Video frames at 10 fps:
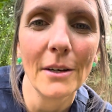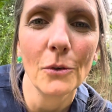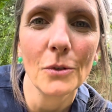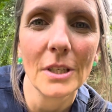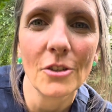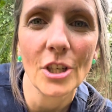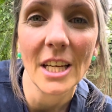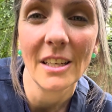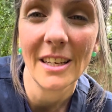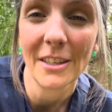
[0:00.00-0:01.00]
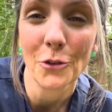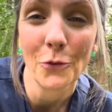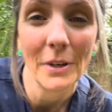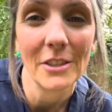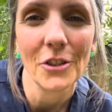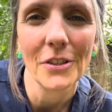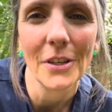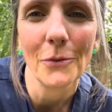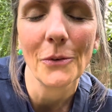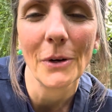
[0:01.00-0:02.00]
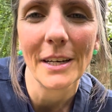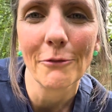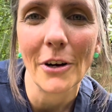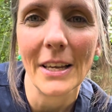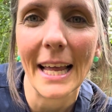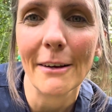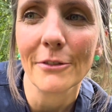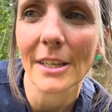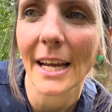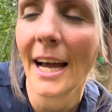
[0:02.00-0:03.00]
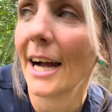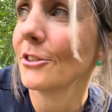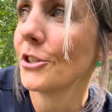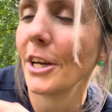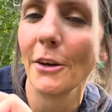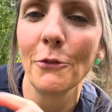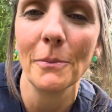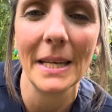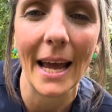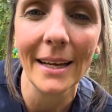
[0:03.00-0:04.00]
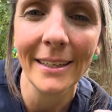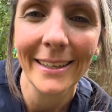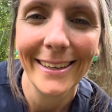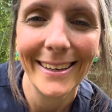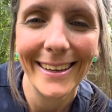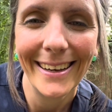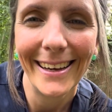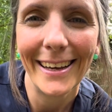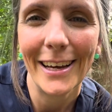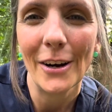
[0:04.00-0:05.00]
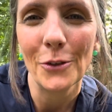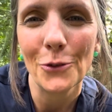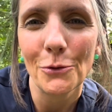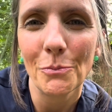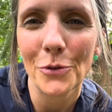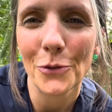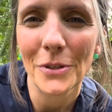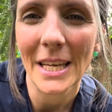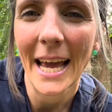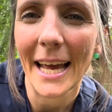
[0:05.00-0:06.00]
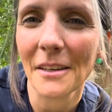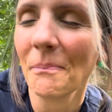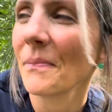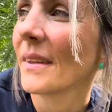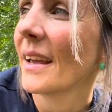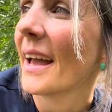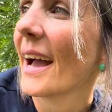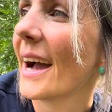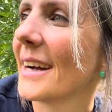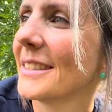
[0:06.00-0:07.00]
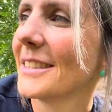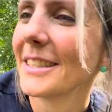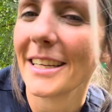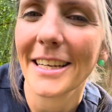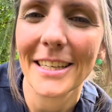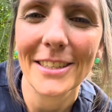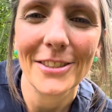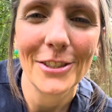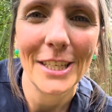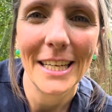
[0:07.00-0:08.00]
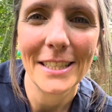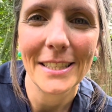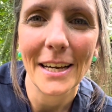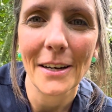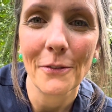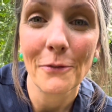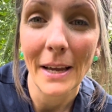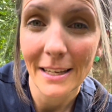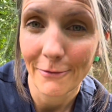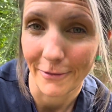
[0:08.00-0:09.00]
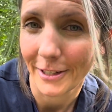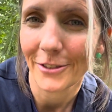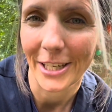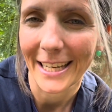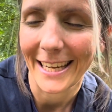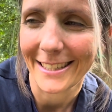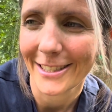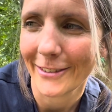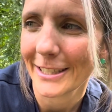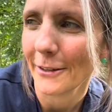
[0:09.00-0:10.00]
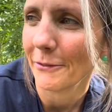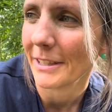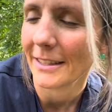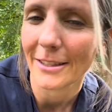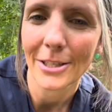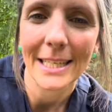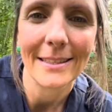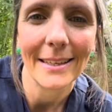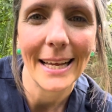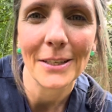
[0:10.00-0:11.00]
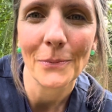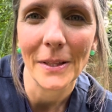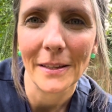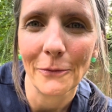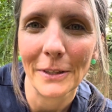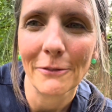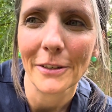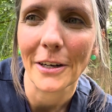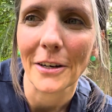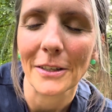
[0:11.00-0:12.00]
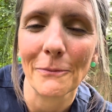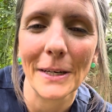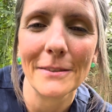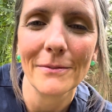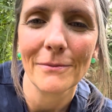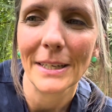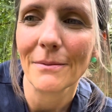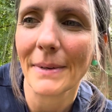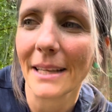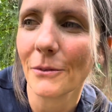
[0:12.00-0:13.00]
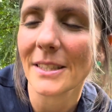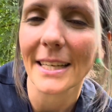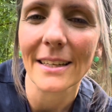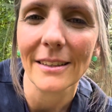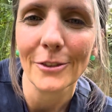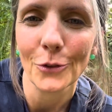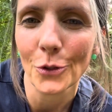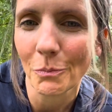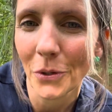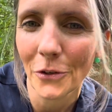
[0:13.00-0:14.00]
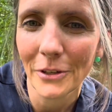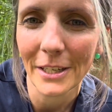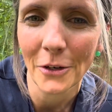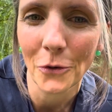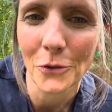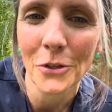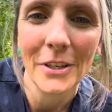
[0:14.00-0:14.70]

oldest chicken. In actual fact, she's the only one I've got left, and I hatched her from an egg under a broody hen, and she is our favourite chicken, so it's lovely that she's the last one that we've got. And when Bella was little, I used to put her in a hood